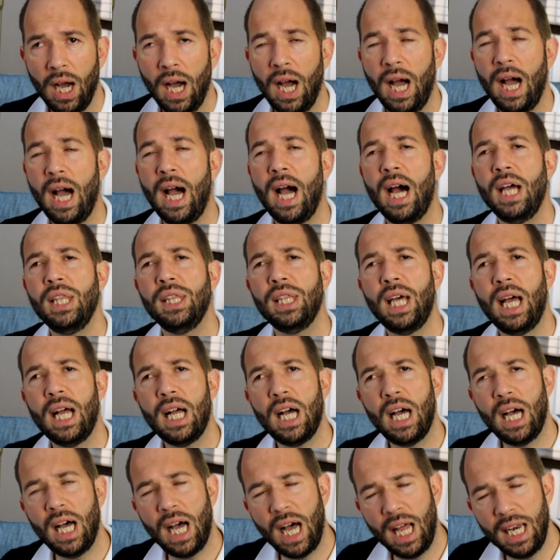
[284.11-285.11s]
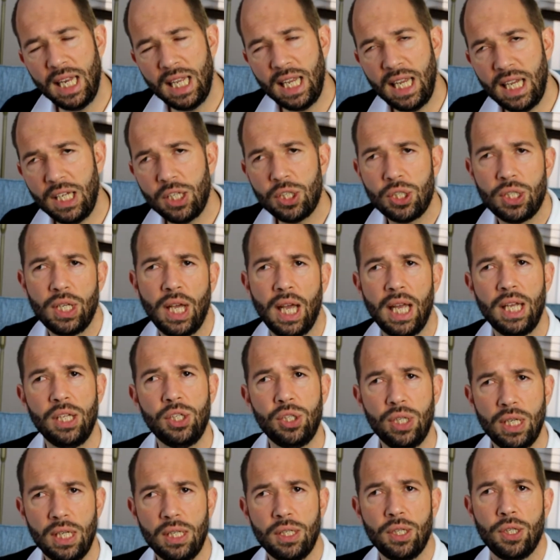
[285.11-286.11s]
And each day
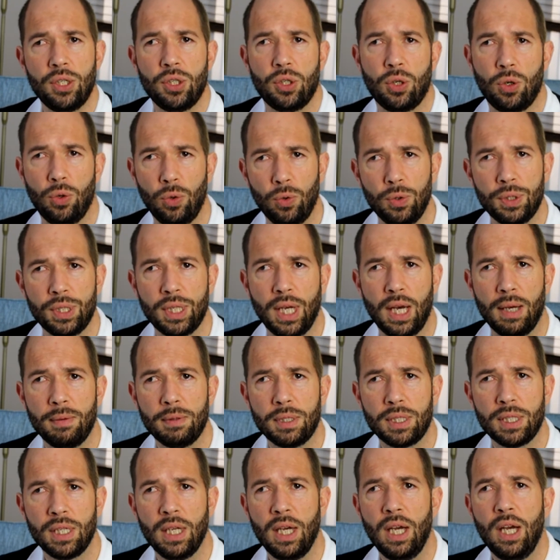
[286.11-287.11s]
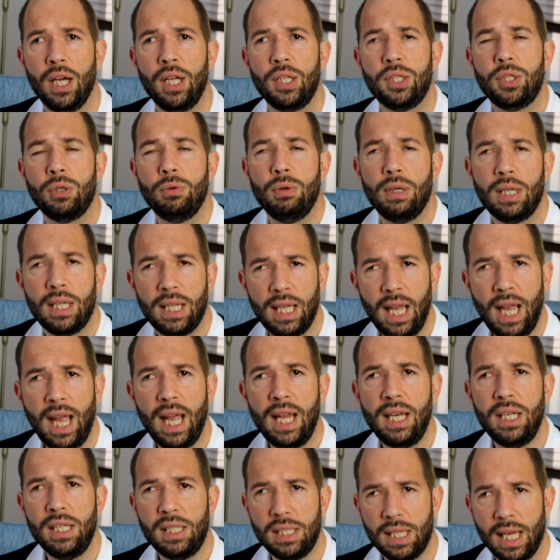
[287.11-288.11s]
Jesus calls us to
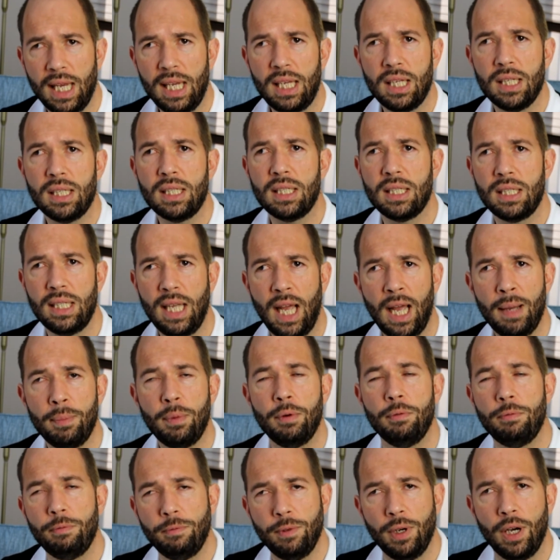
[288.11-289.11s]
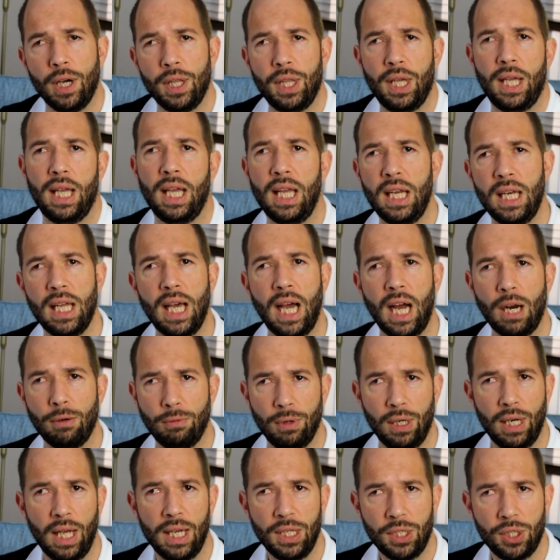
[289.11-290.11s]
again take a step further in our
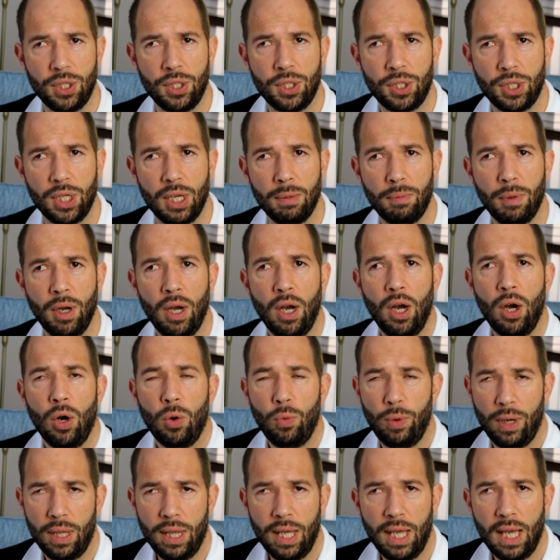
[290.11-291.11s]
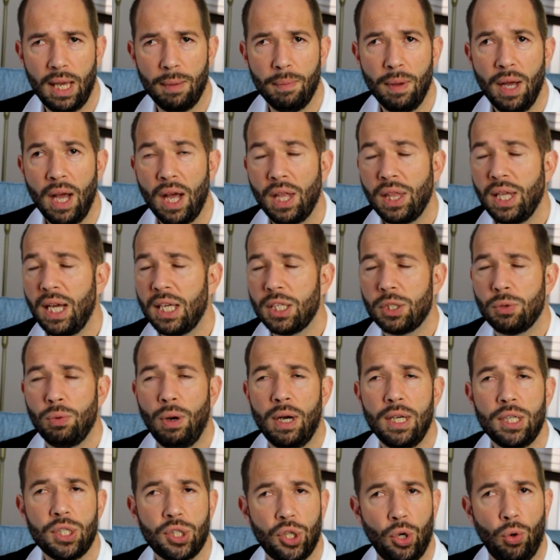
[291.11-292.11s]
relationship with him. That's
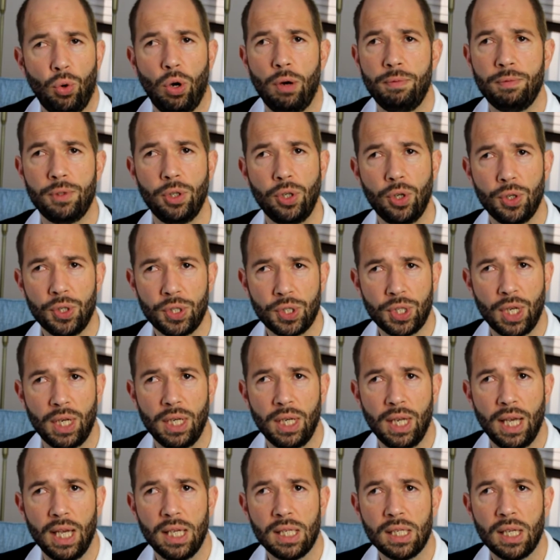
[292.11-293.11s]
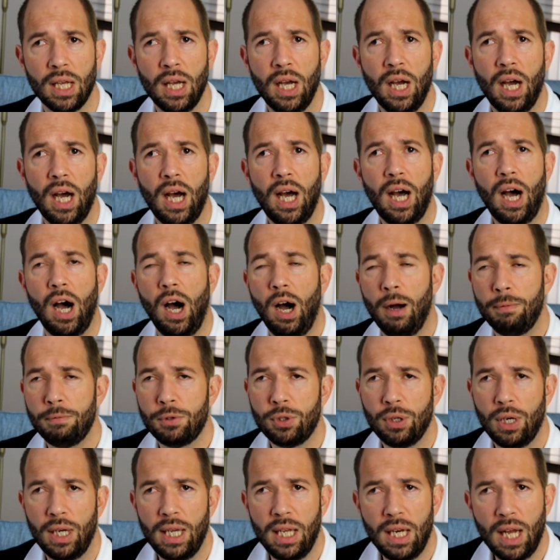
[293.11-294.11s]
why so often on Sundays,
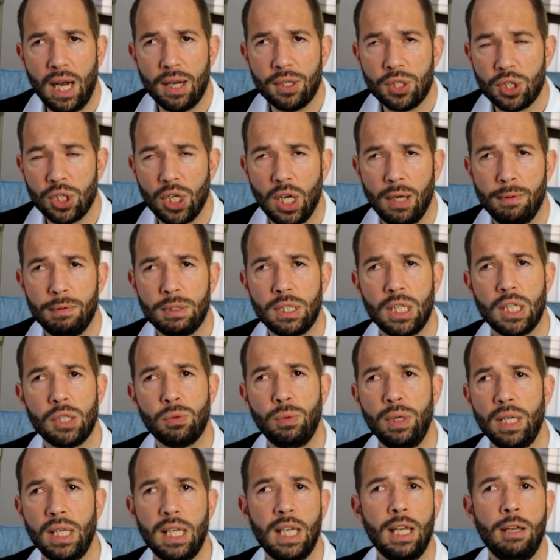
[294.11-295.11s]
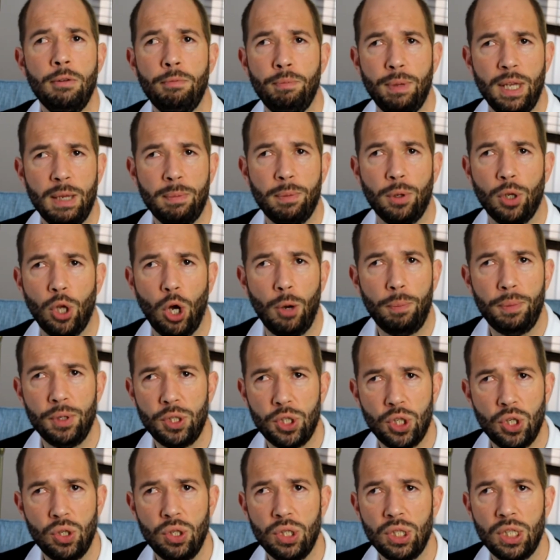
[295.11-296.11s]
after in our services, we give people
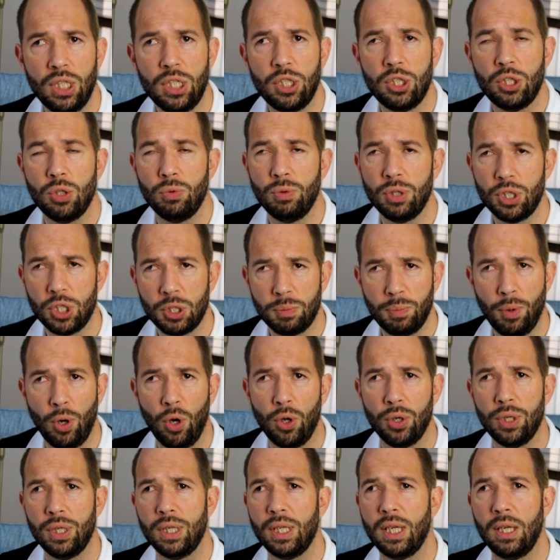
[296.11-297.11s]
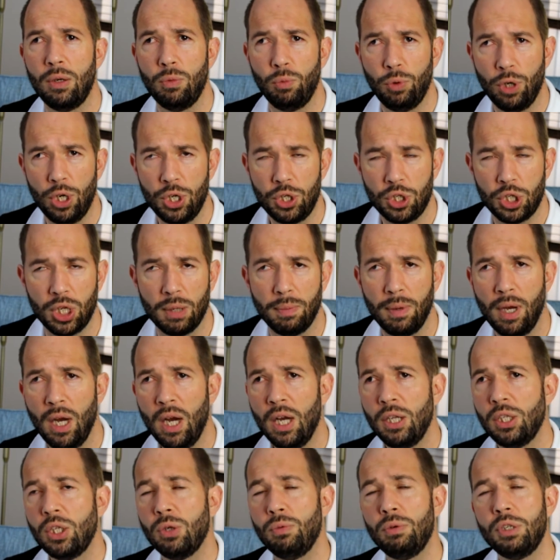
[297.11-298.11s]
opportunities to respond in worship,
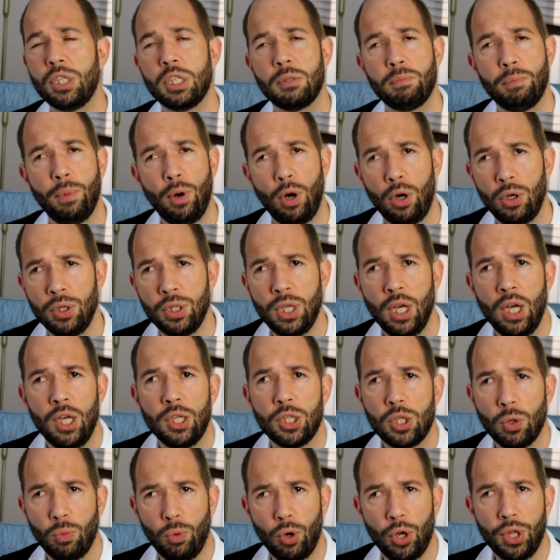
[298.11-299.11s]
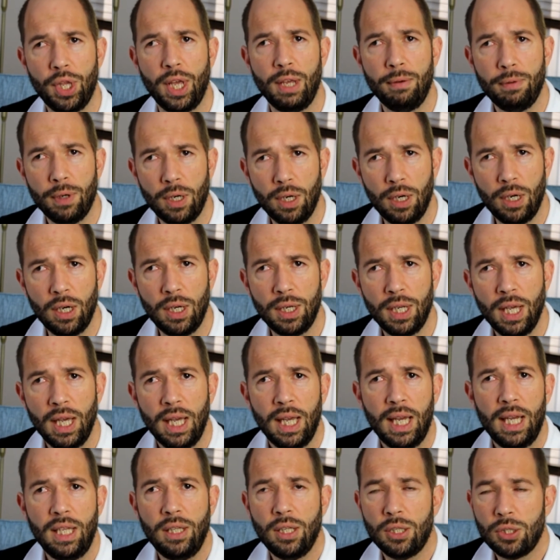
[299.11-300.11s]
to respond to what they've heard
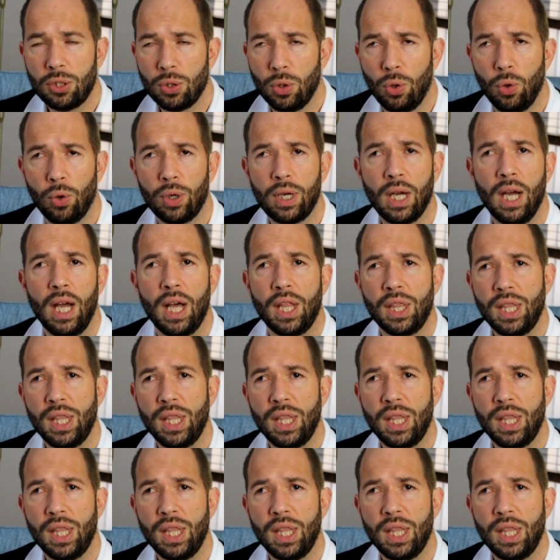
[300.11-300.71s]
in the talk.